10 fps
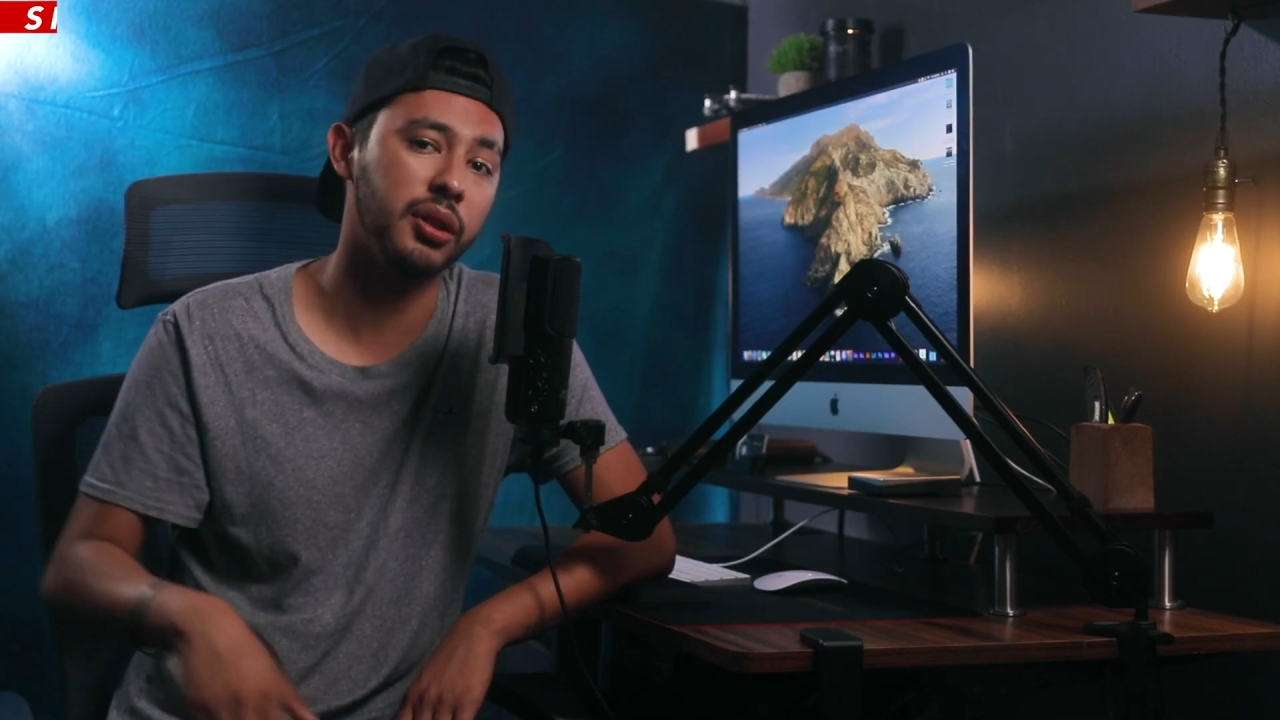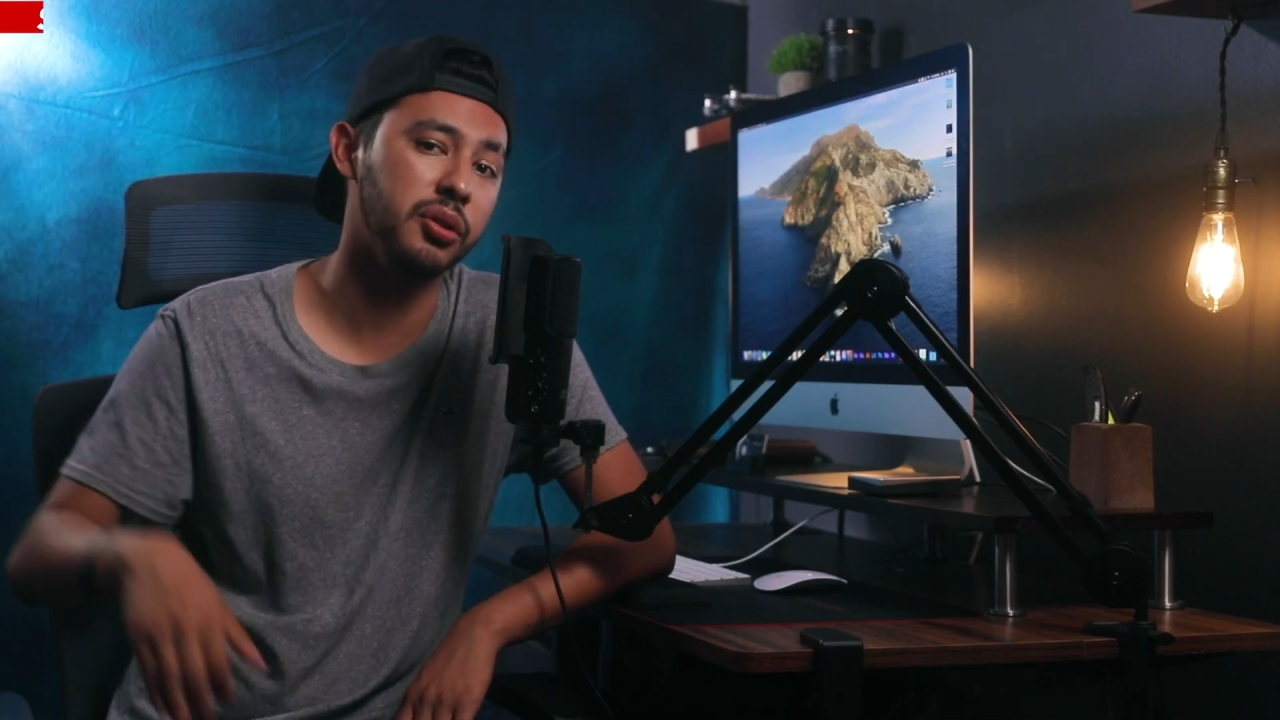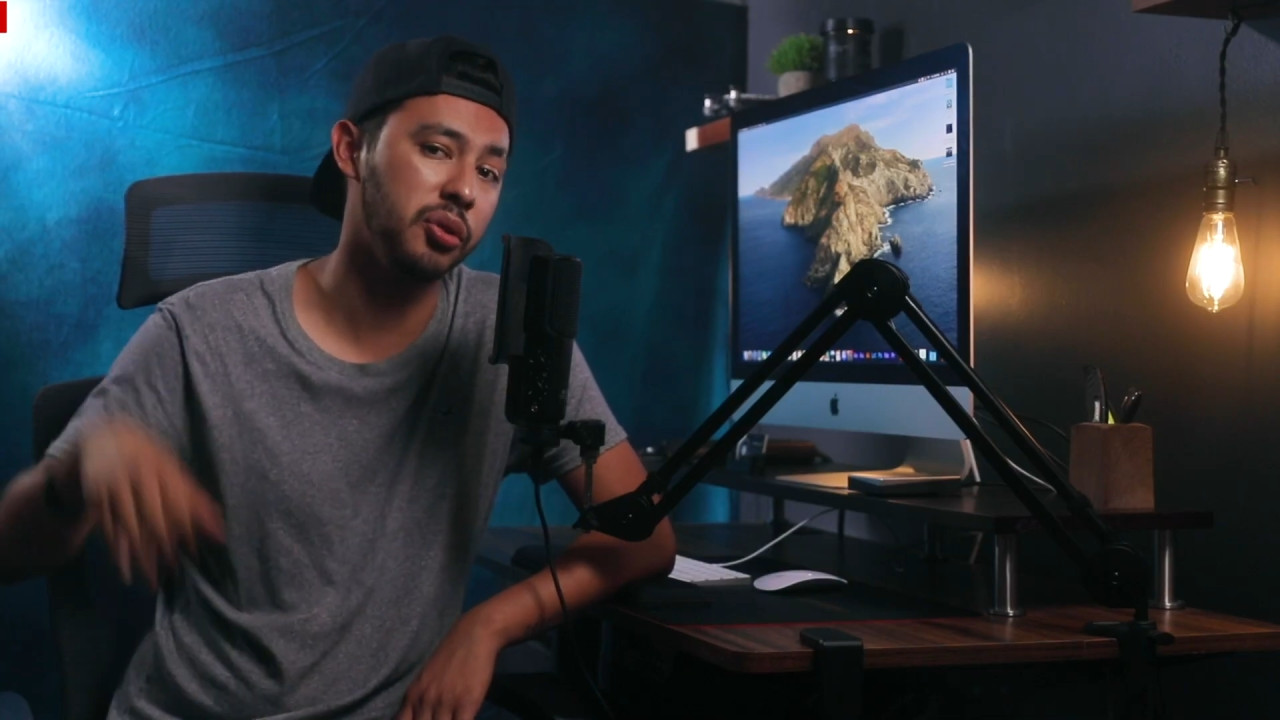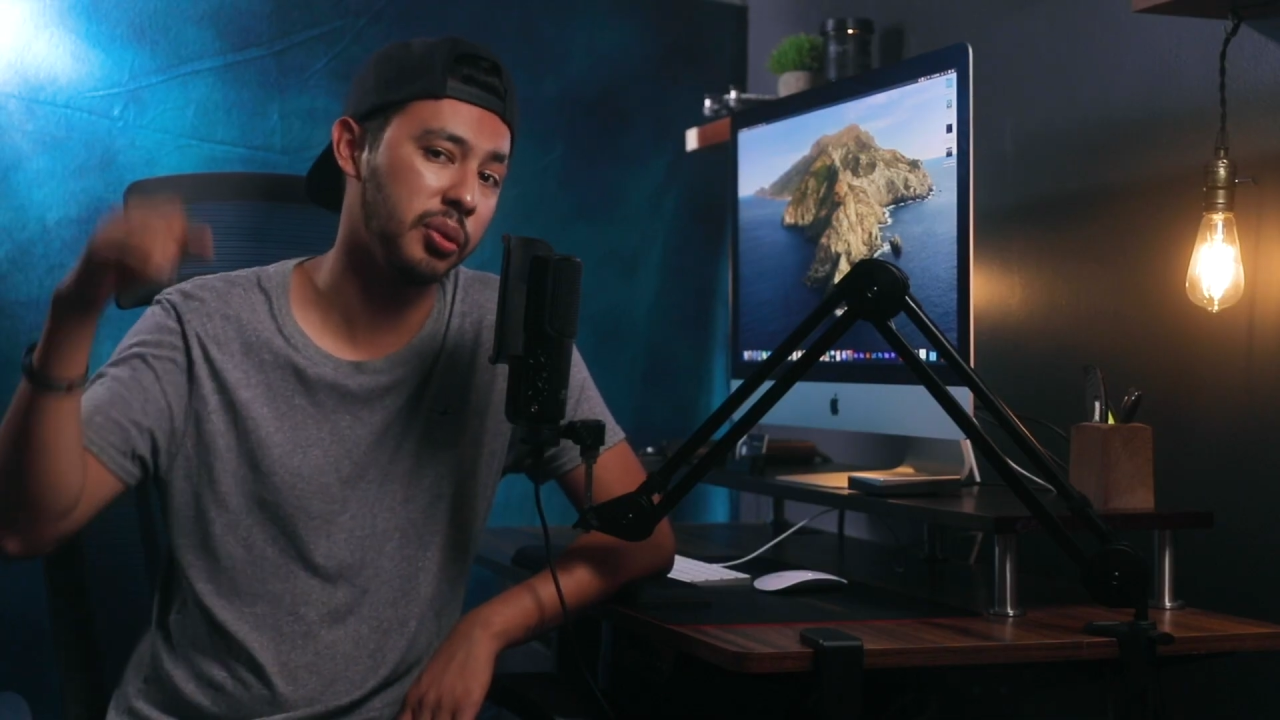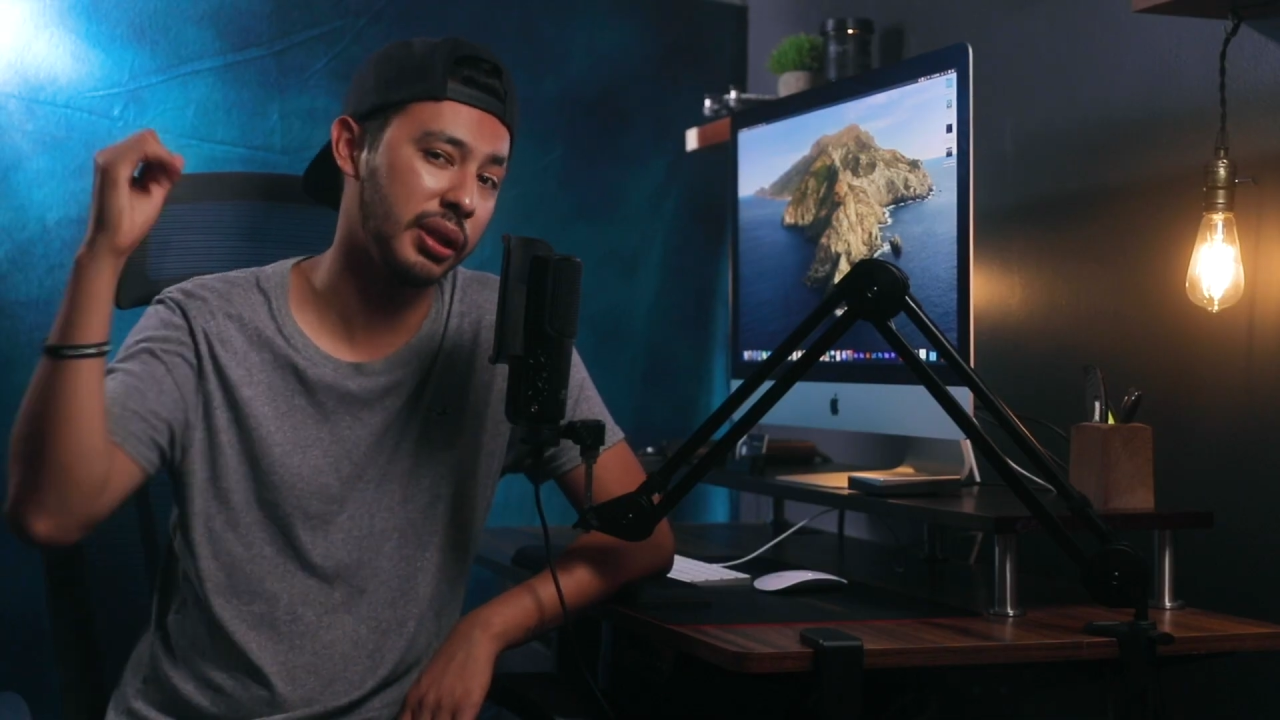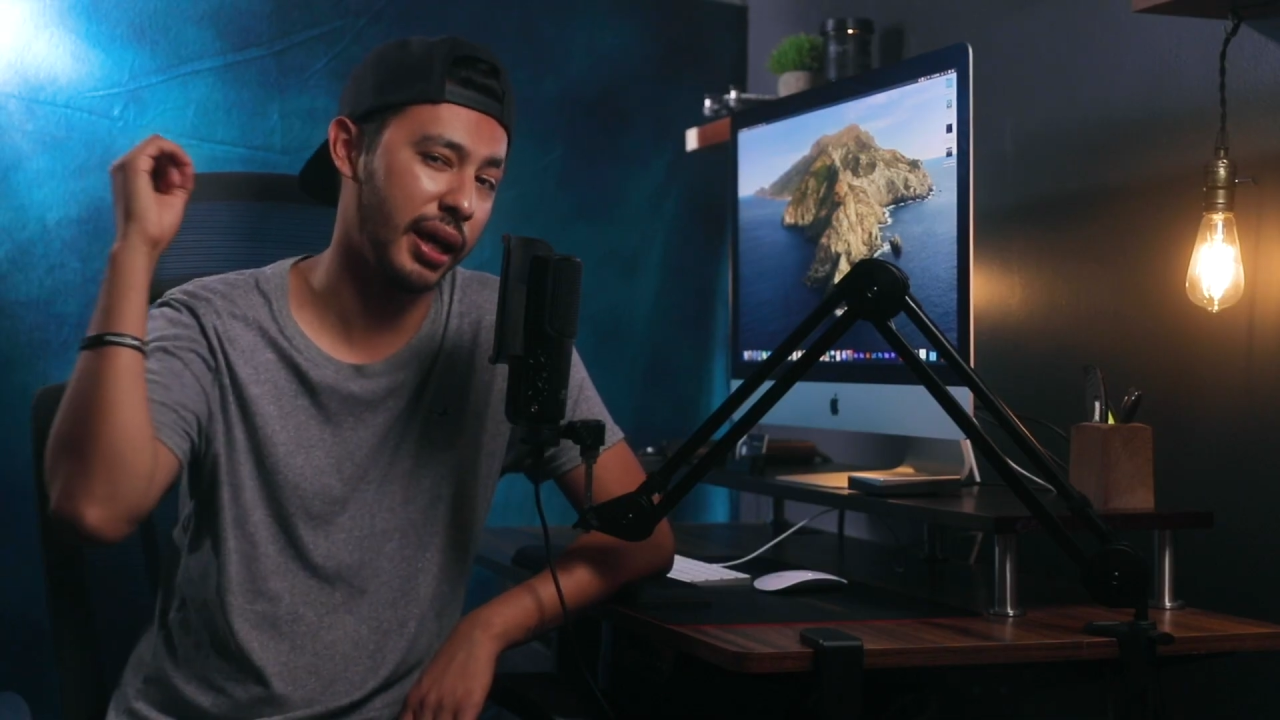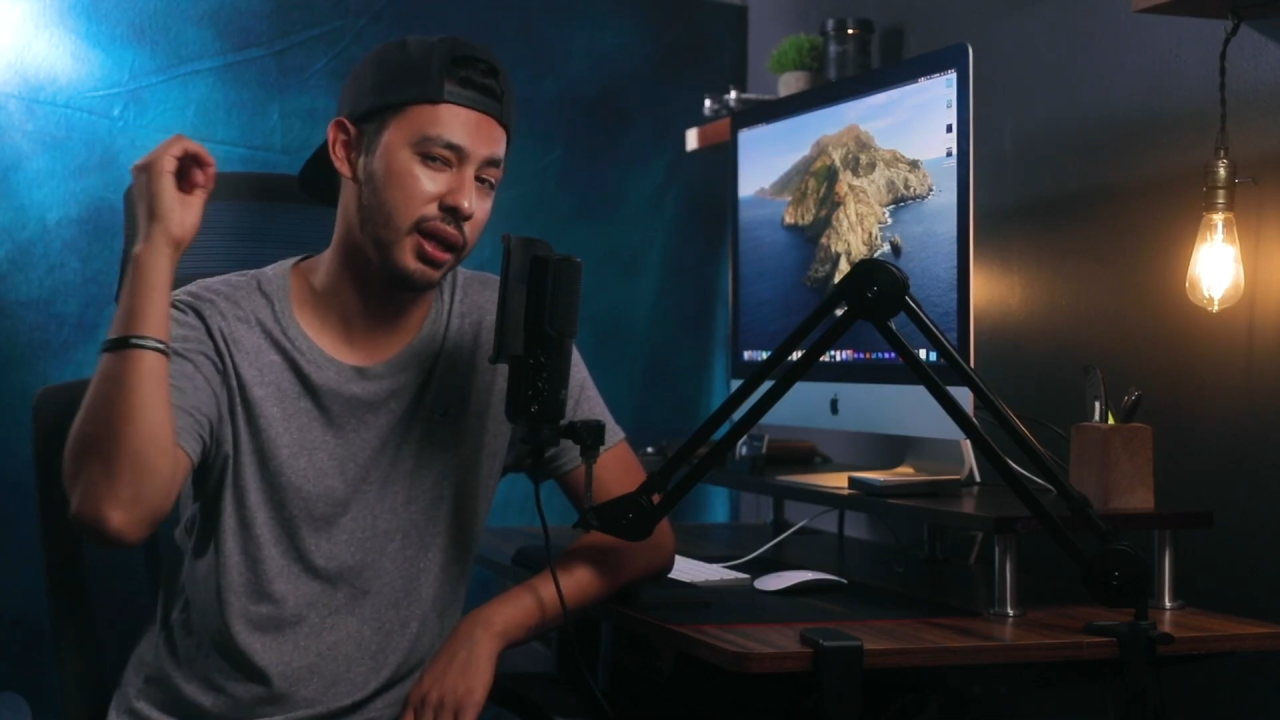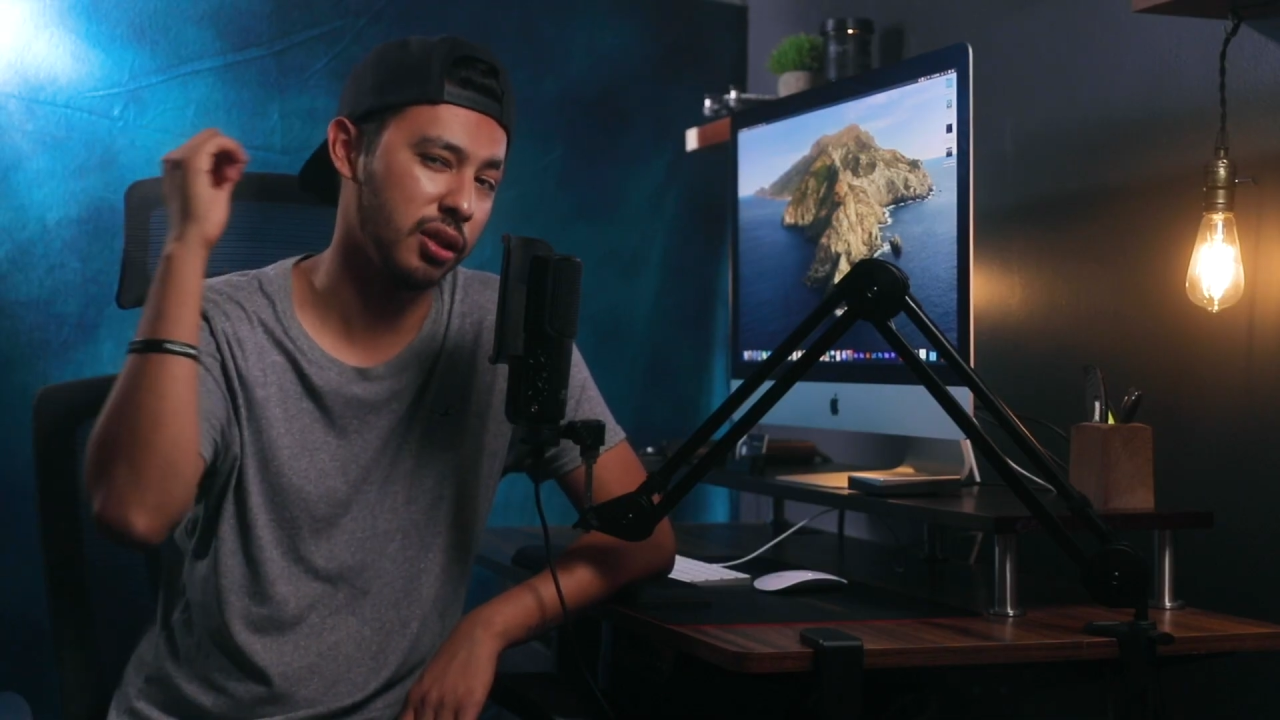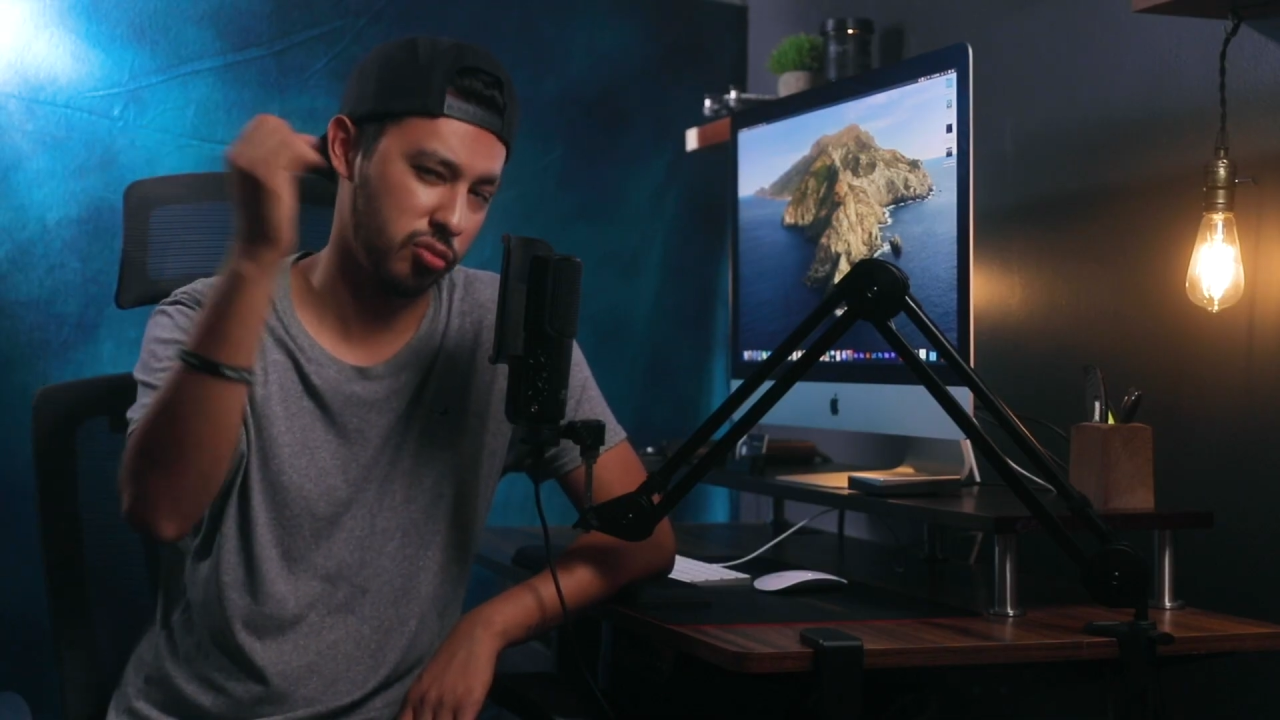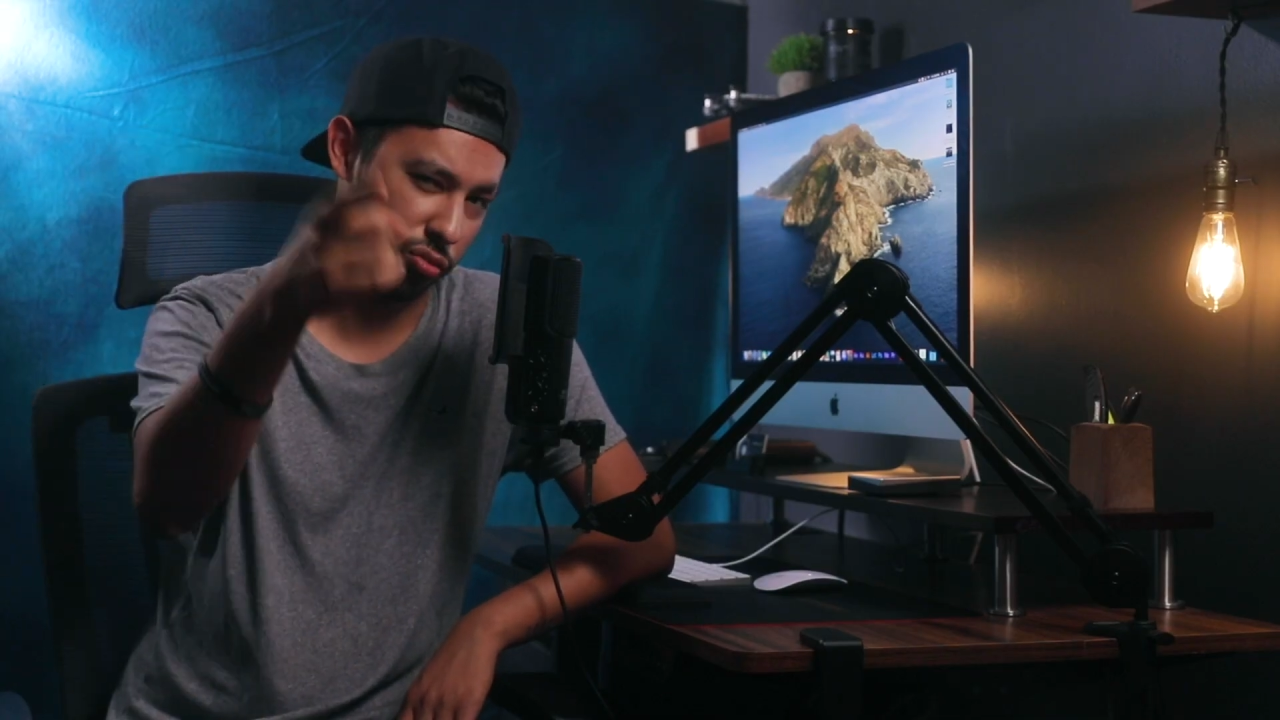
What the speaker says: the Neewer light.